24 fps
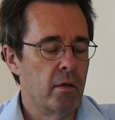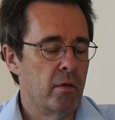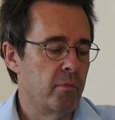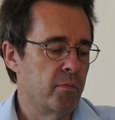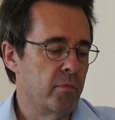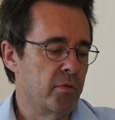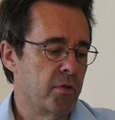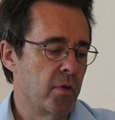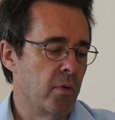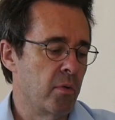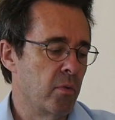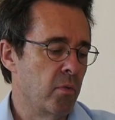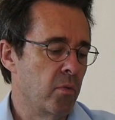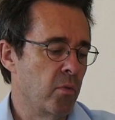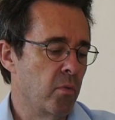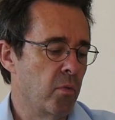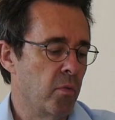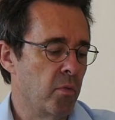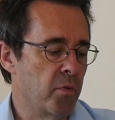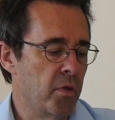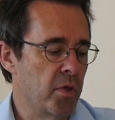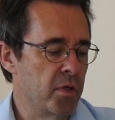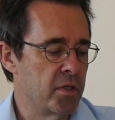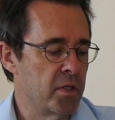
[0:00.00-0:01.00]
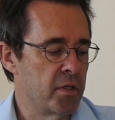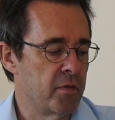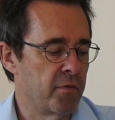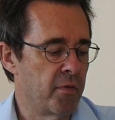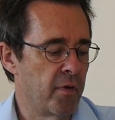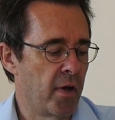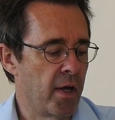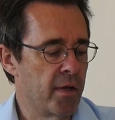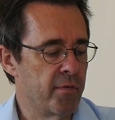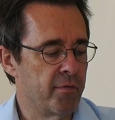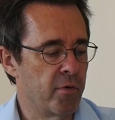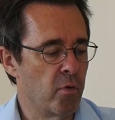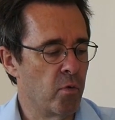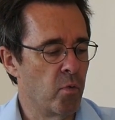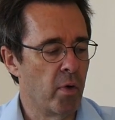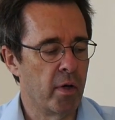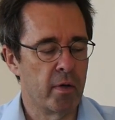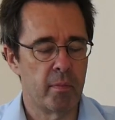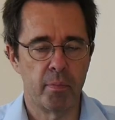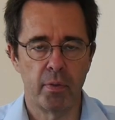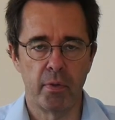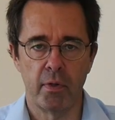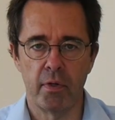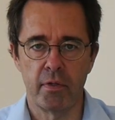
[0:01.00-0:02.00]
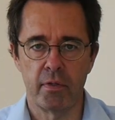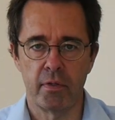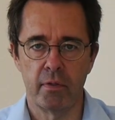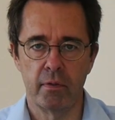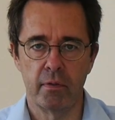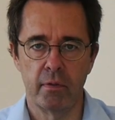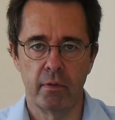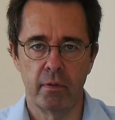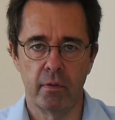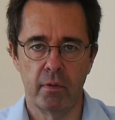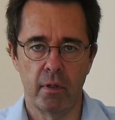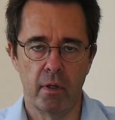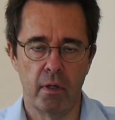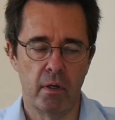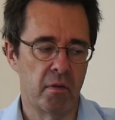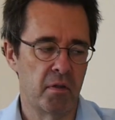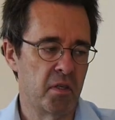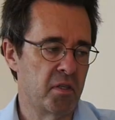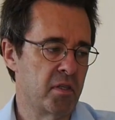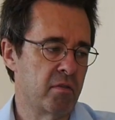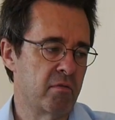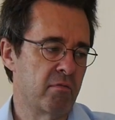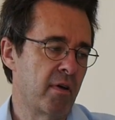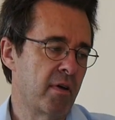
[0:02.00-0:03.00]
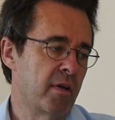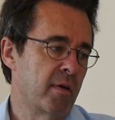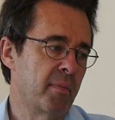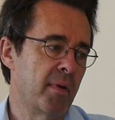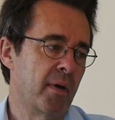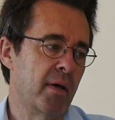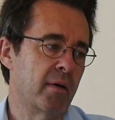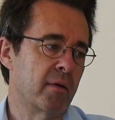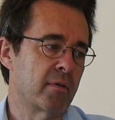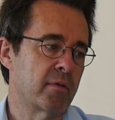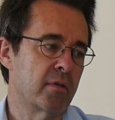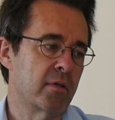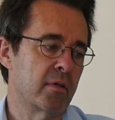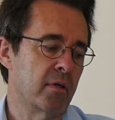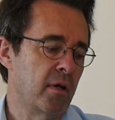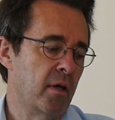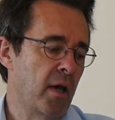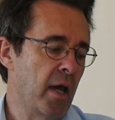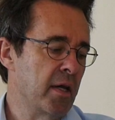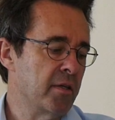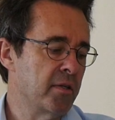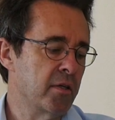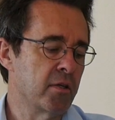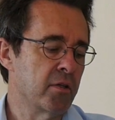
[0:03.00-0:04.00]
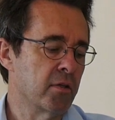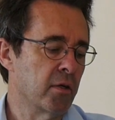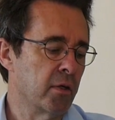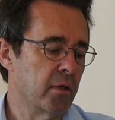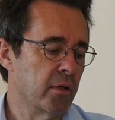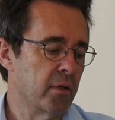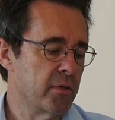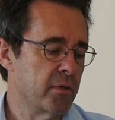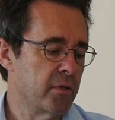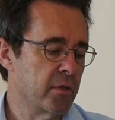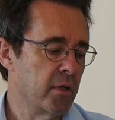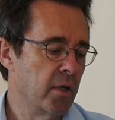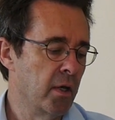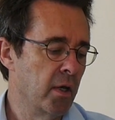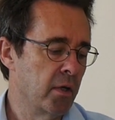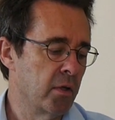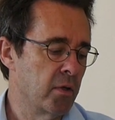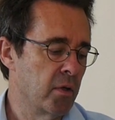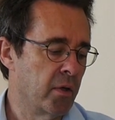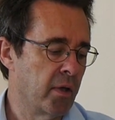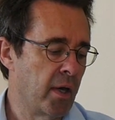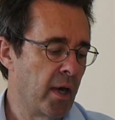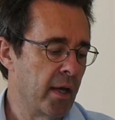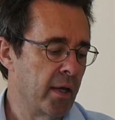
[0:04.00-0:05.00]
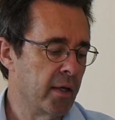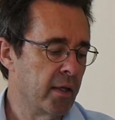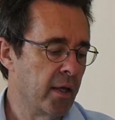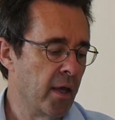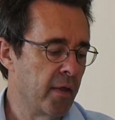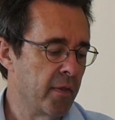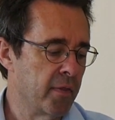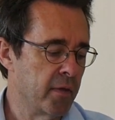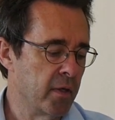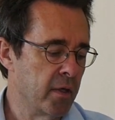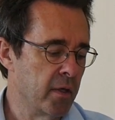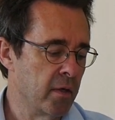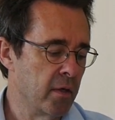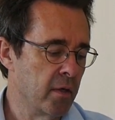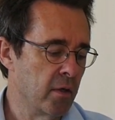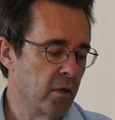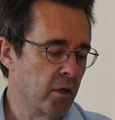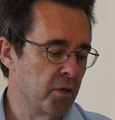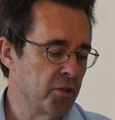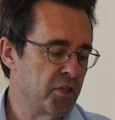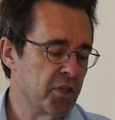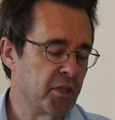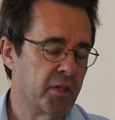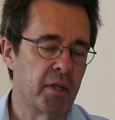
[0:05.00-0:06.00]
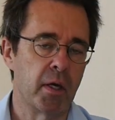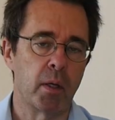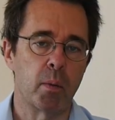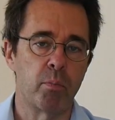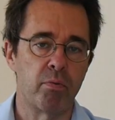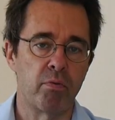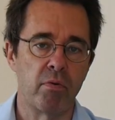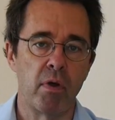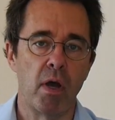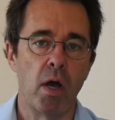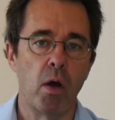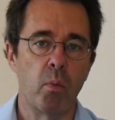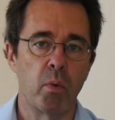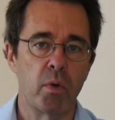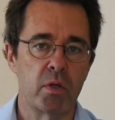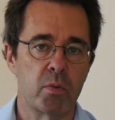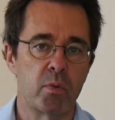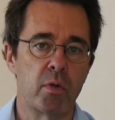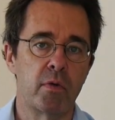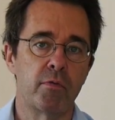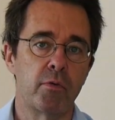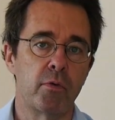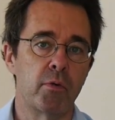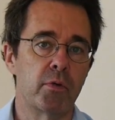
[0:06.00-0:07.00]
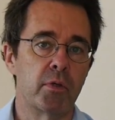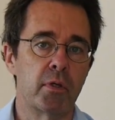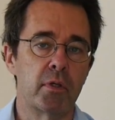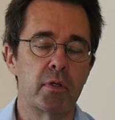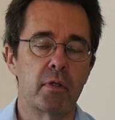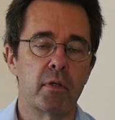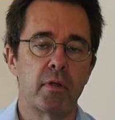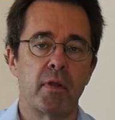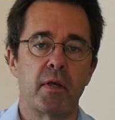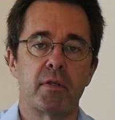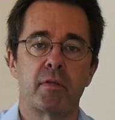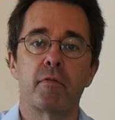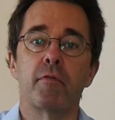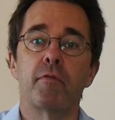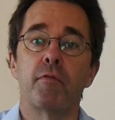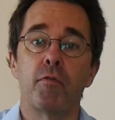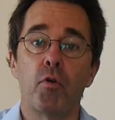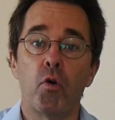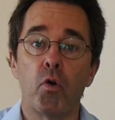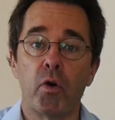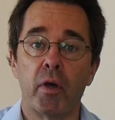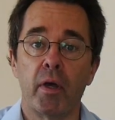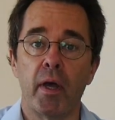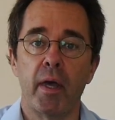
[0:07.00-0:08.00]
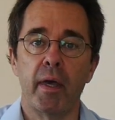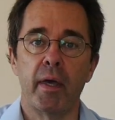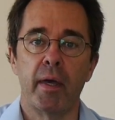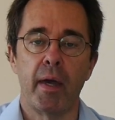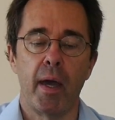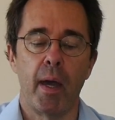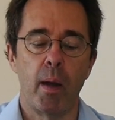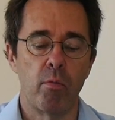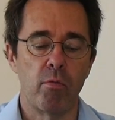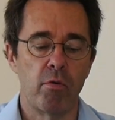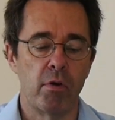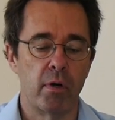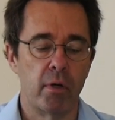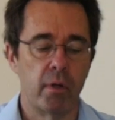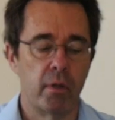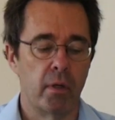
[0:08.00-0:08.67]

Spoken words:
So this is fine for one person. This is around about $80. You can get the Logitech Brio, which we've ordered, and that's a 4K camera.